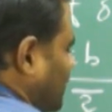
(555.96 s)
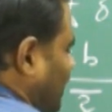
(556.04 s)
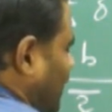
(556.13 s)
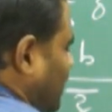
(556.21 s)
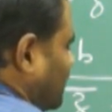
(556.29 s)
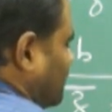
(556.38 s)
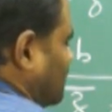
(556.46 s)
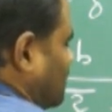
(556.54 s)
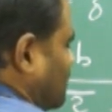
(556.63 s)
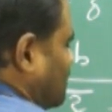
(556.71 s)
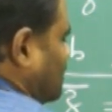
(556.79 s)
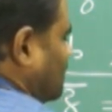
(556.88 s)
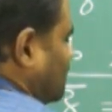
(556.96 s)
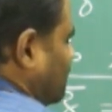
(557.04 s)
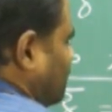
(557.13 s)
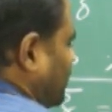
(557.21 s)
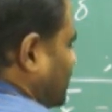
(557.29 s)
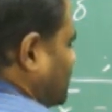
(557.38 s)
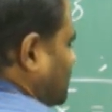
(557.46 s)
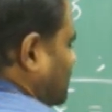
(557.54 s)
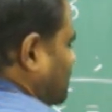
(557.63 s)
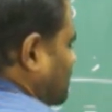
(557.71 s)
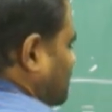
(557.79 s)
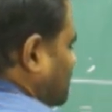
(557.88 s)
i with
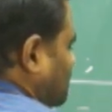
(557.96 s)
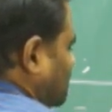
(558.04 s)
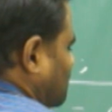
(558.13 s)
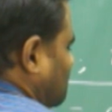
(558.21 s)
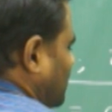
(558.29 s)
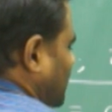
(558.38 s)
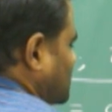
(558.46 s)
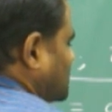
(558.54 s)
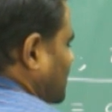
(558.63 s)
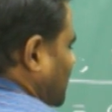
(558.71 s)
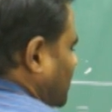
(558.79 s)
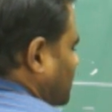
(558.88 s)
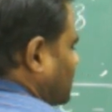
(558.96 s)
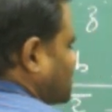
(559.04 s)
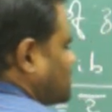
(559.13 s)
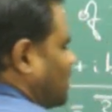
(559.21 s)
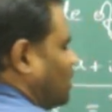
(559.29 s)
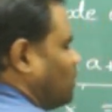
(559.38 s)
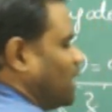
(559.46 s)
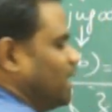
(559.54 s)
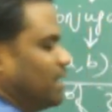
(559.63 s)
minus i is how I